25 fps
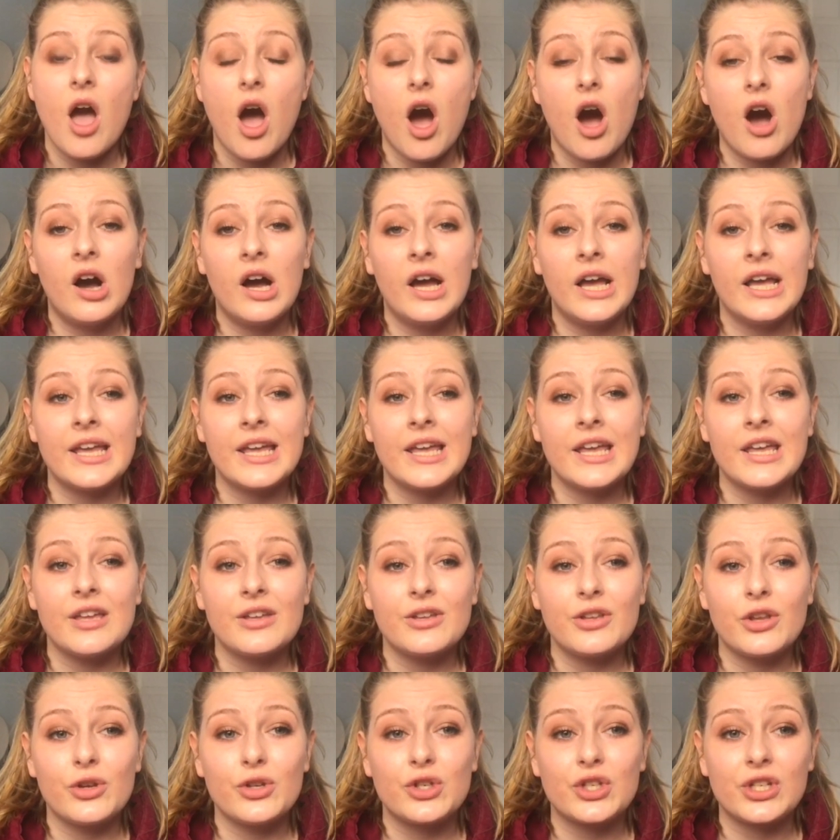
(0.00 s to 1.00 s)
I
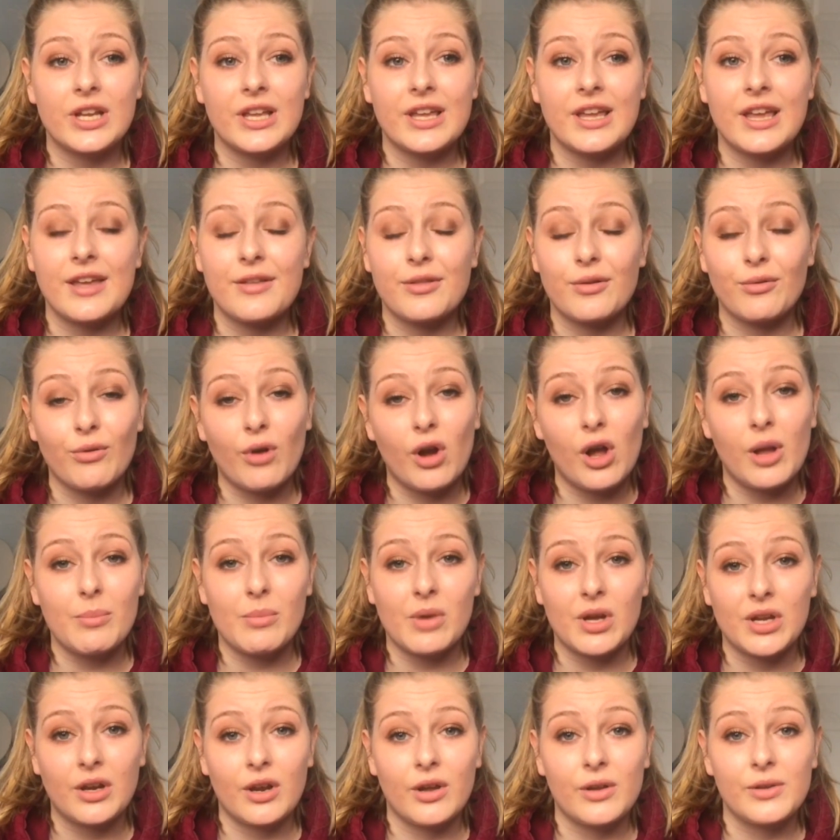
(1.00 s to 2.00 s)
usually either write
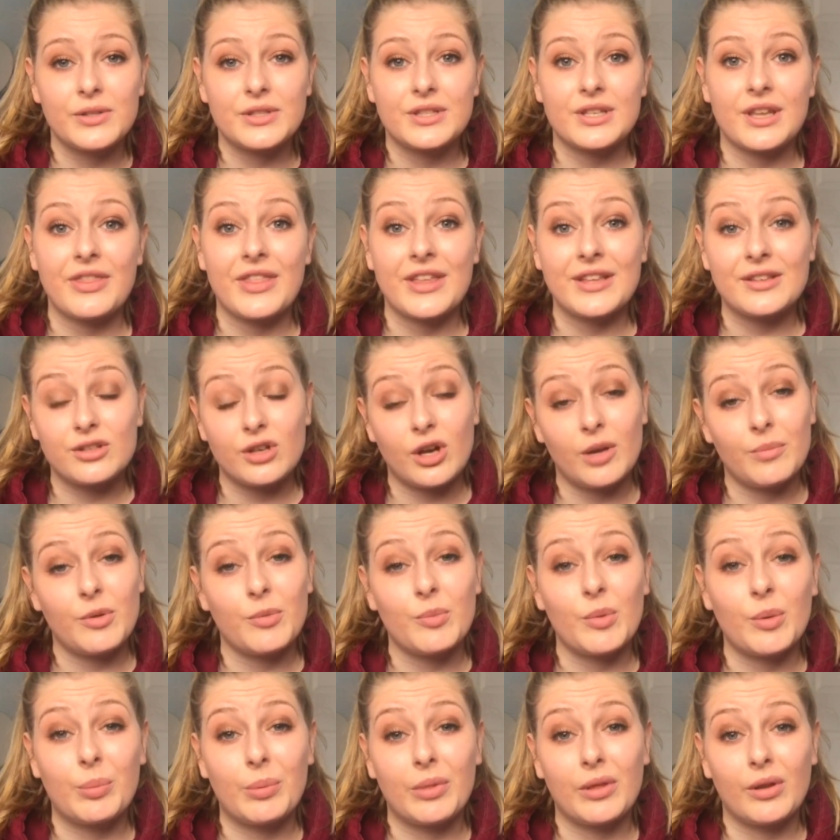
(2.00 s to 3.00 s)
my notes and then type
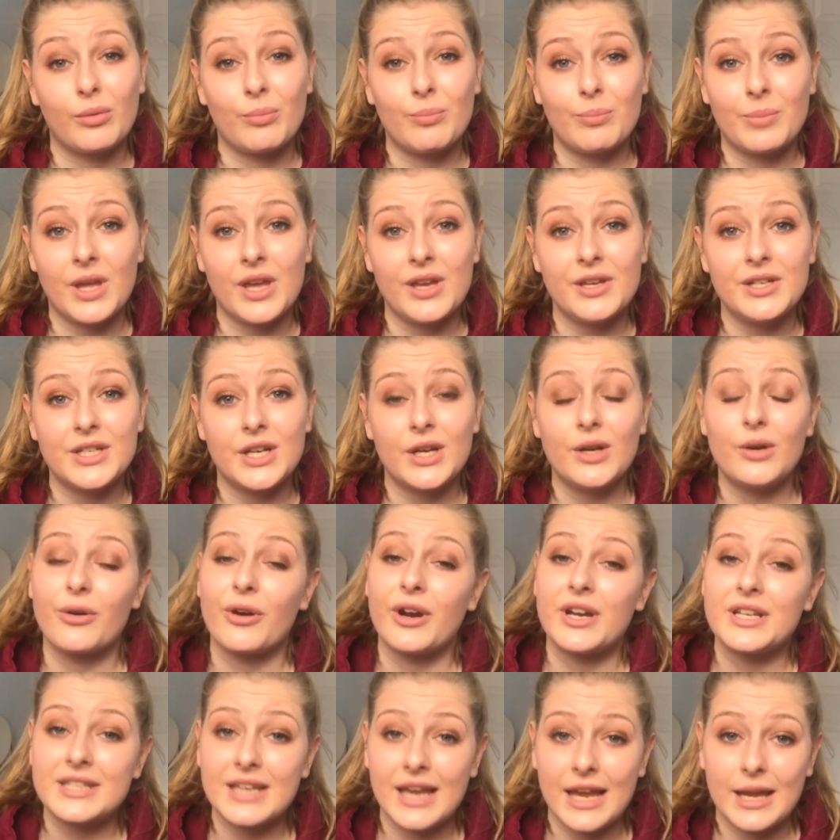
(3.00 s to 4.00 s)
them up on the computer,
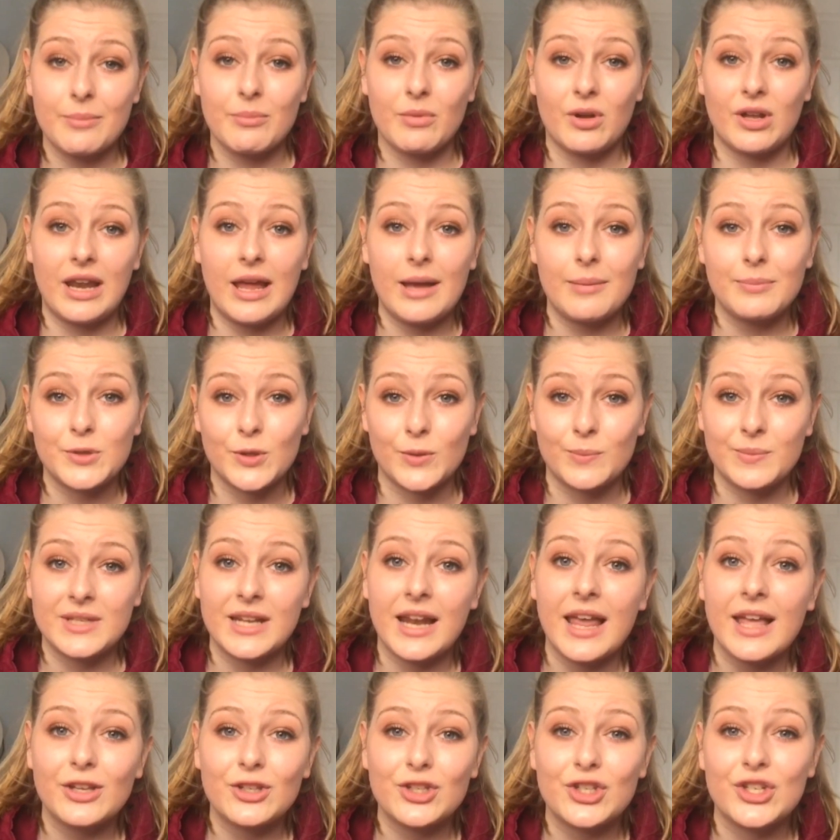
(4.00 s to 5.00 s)
or I take my laptop to
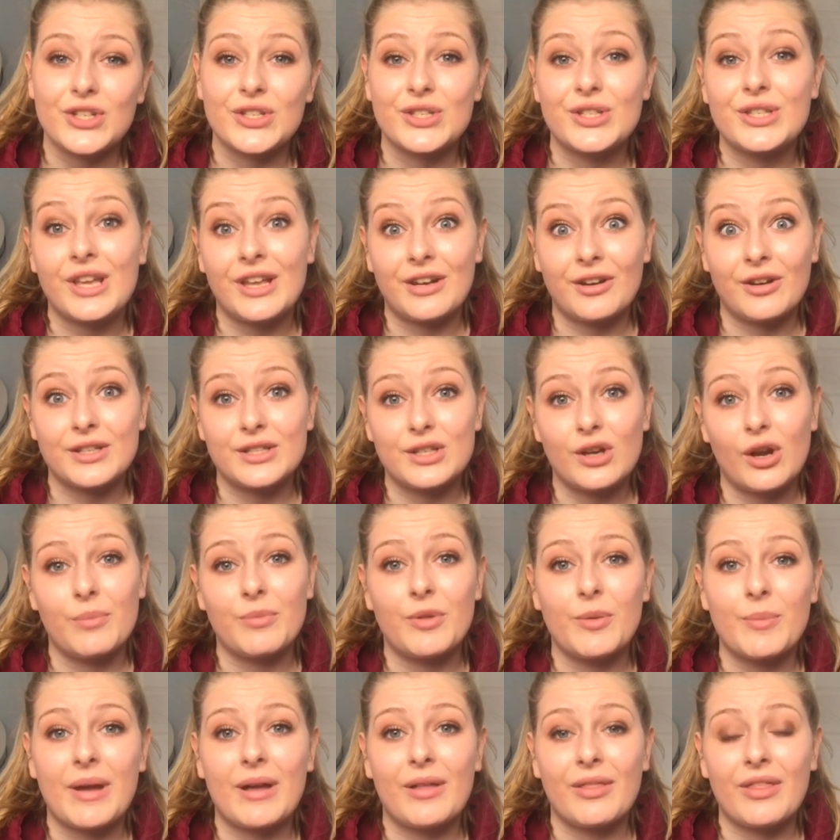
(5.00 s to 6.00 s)
lectures and I
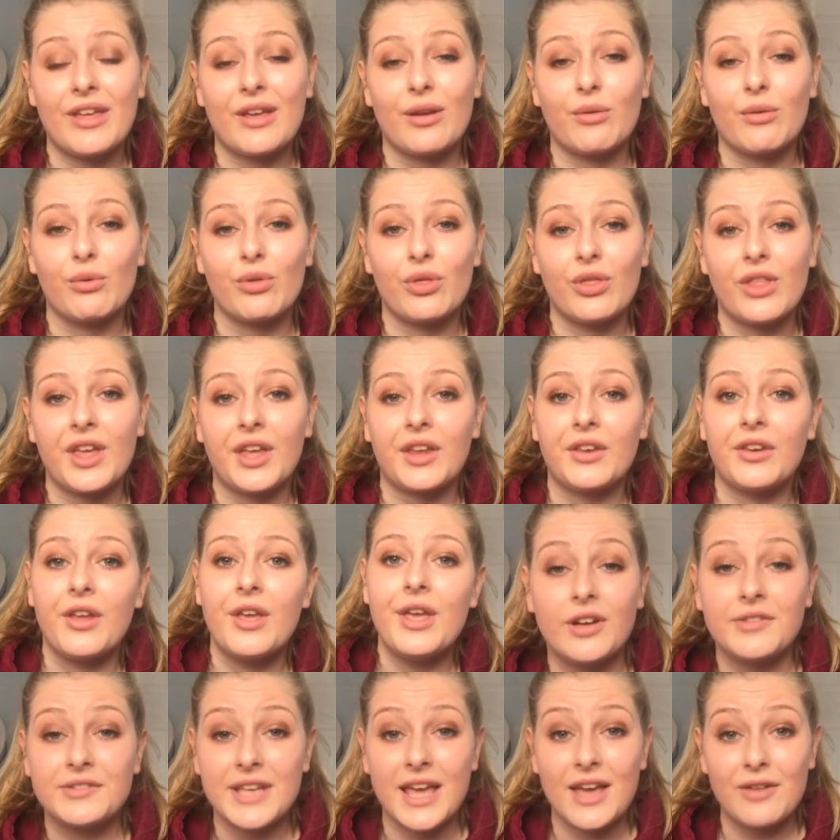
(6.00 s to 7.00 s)
type them out there and then.
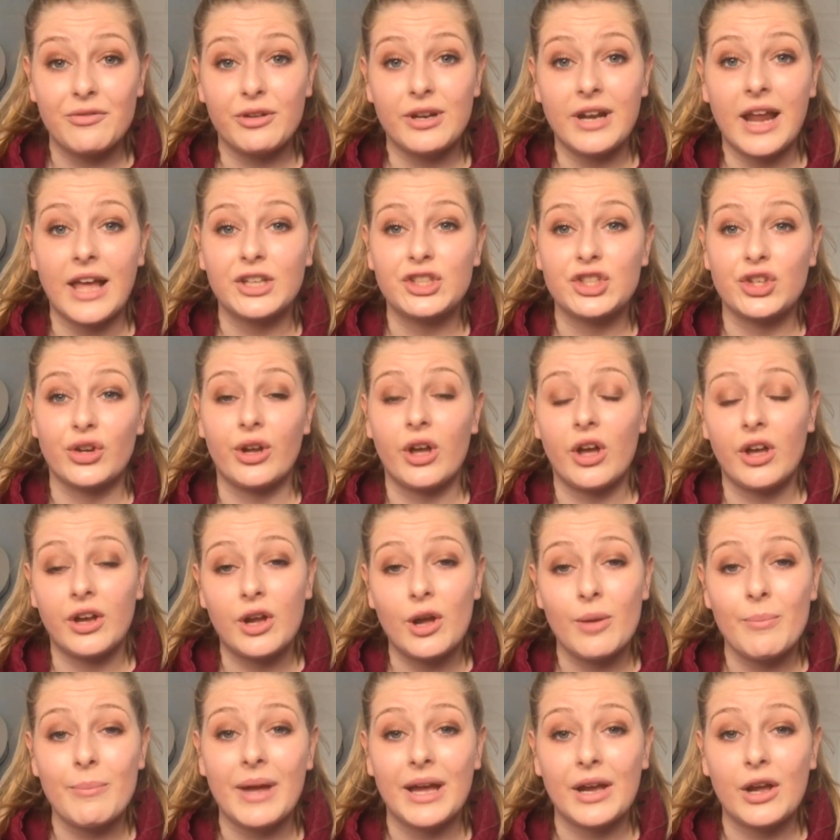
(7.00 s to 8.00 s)
After every lecture I
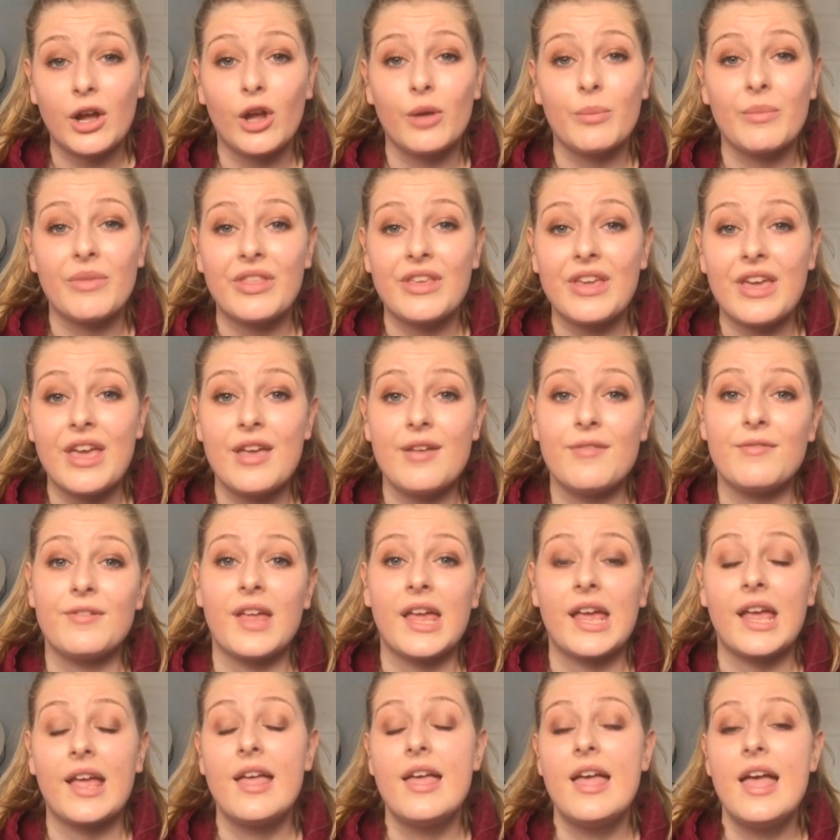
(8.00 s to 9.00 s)
come back home in the
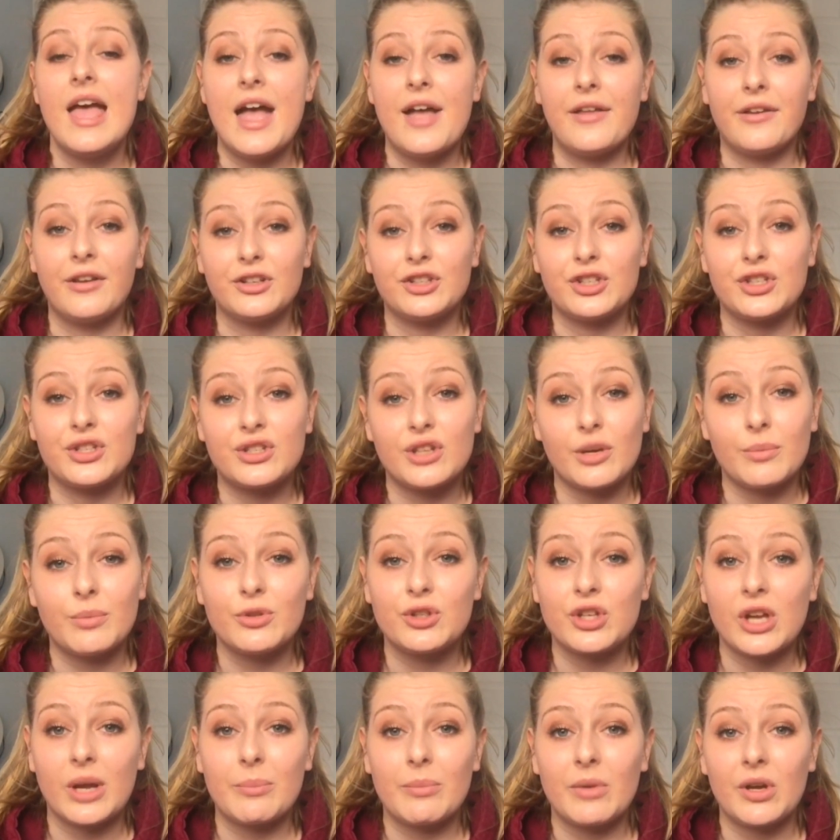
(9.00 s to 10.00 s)
evening and I just double
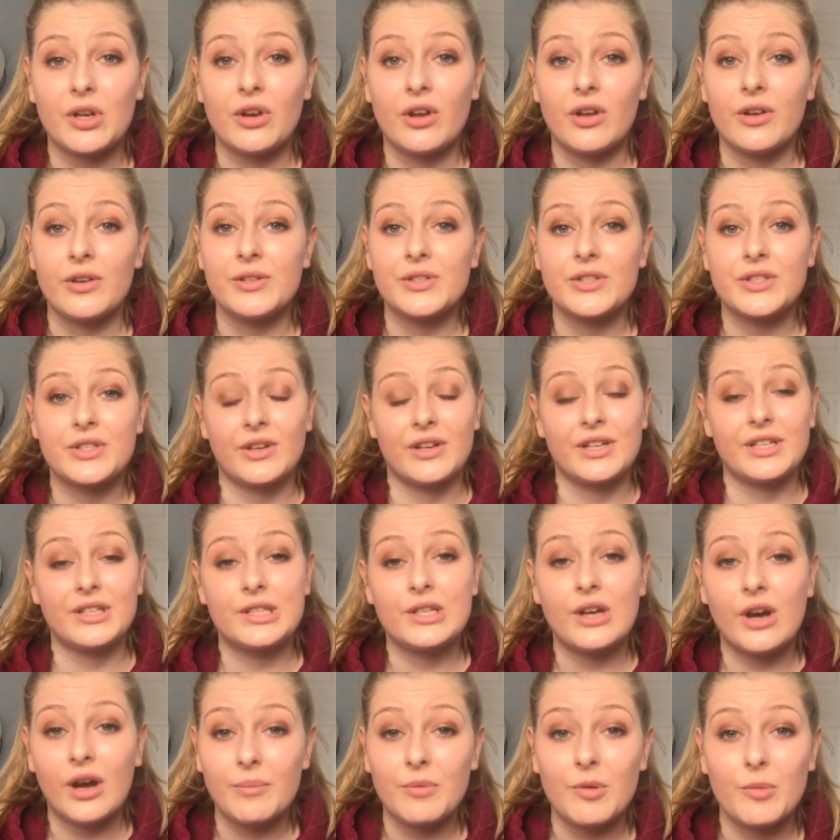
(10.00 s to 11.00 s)
check my notes, I
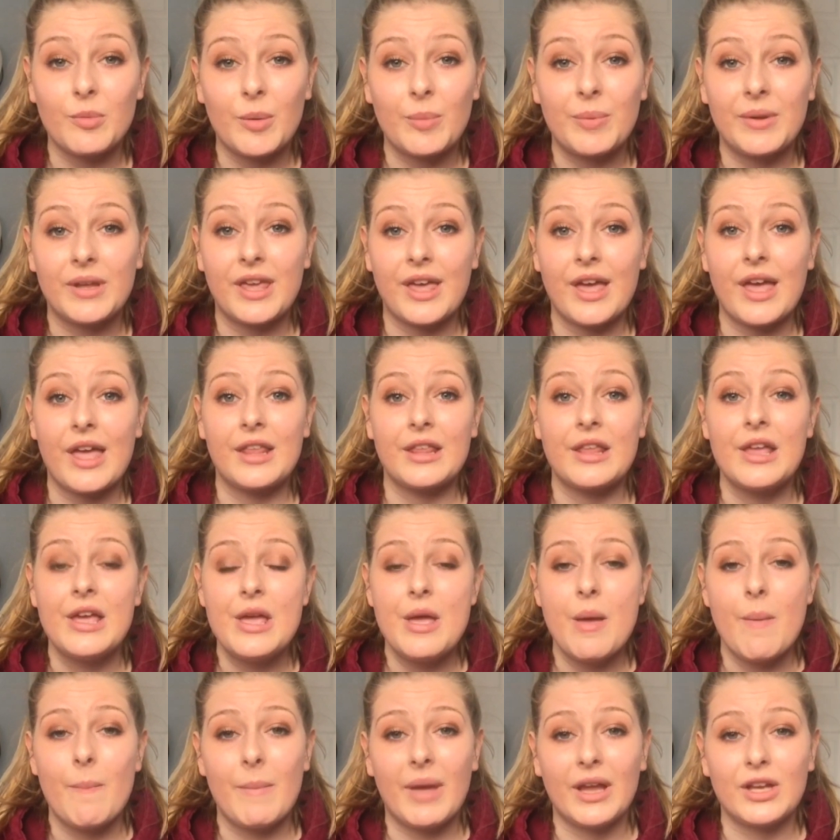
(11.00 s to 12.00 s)
type them up again,
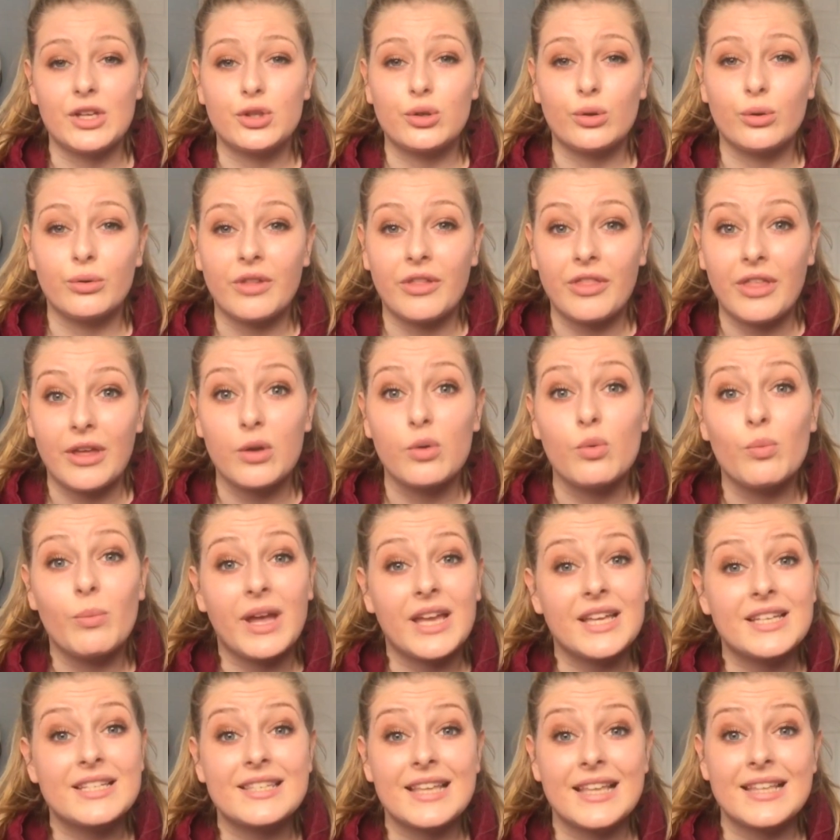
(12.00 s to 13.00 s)
make sure that they all
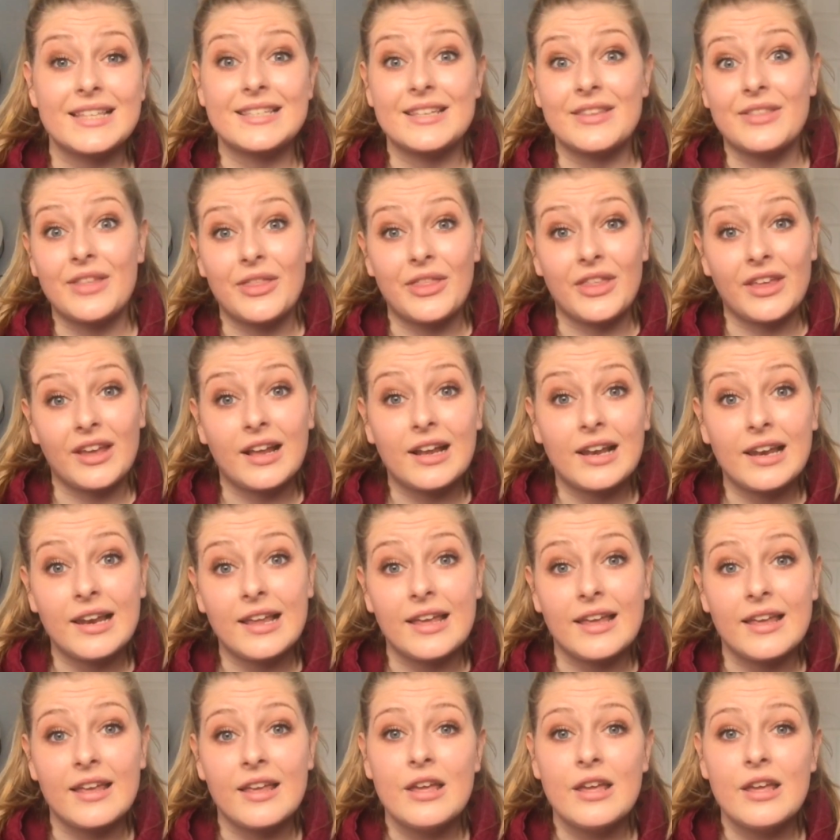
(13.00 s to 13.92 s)
make sense and that they're clear.